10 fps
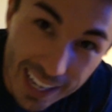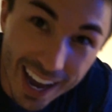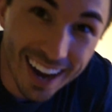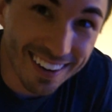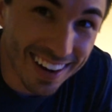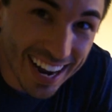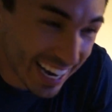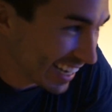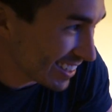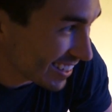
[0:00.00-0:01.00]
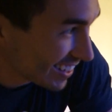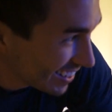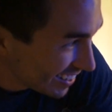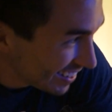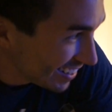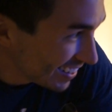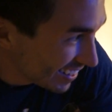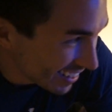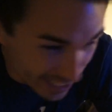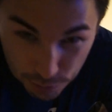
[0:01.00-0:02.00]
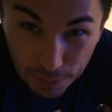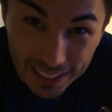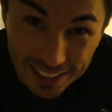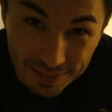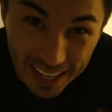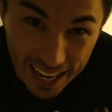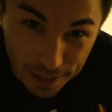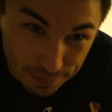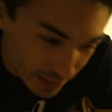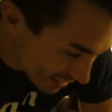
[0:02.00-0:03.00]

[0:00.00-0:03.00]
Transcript: All right. Let's play some games.